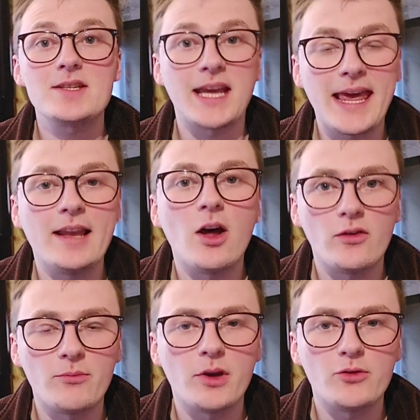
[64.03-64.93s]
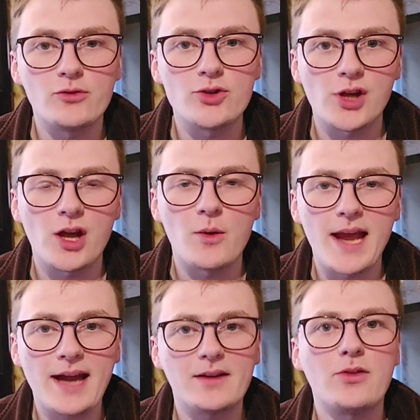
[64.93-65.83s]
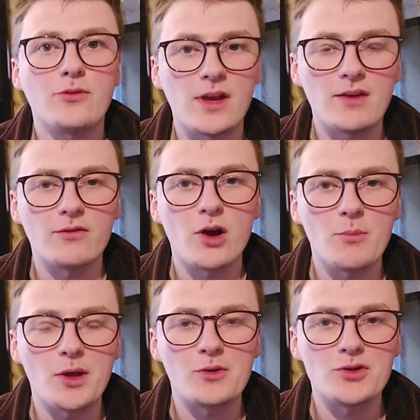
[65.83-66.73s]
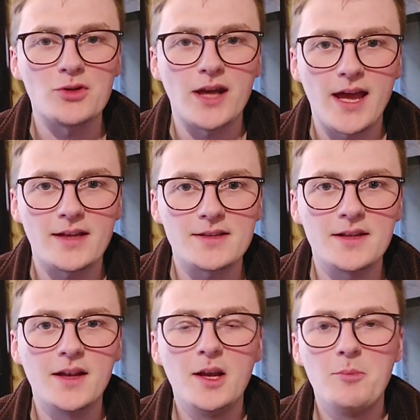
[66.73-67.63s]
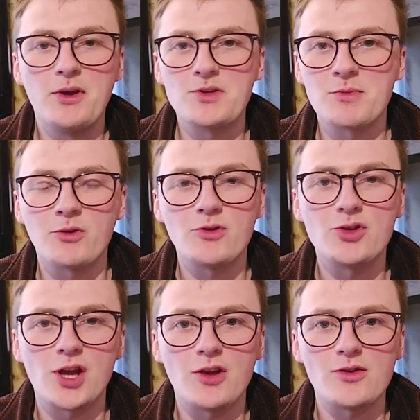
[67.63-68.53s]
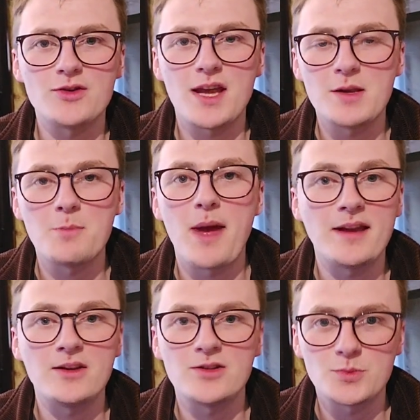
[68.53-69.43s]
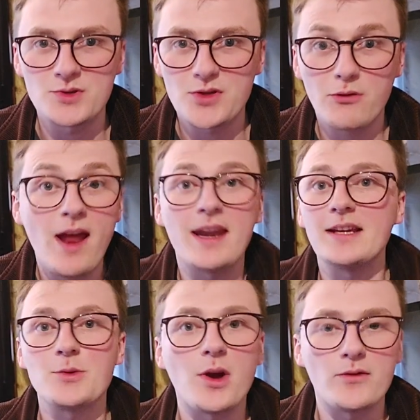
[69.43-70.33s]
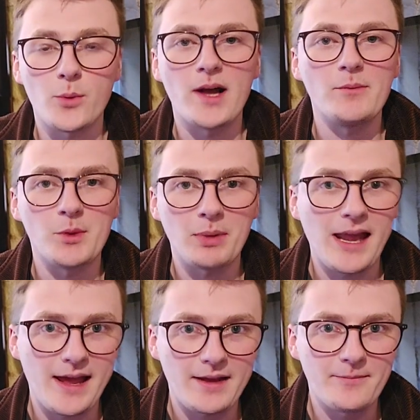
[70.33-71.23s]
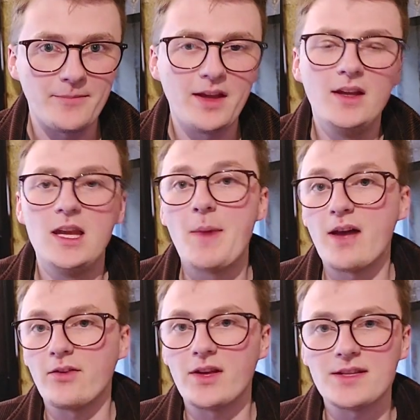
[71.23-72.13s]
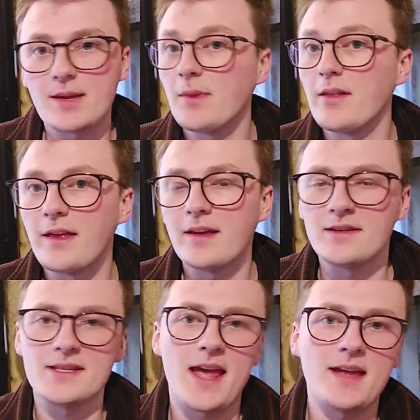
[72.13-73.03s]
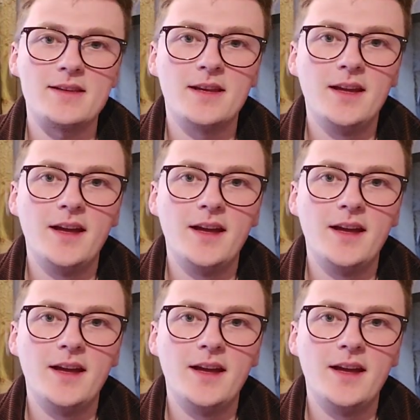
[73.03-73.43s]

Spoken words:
to kill off Mercutio in Act 3 of Romeo and Juliet because Mercutio's independence was threatening to overwhelm the play. You might have heard similar things said,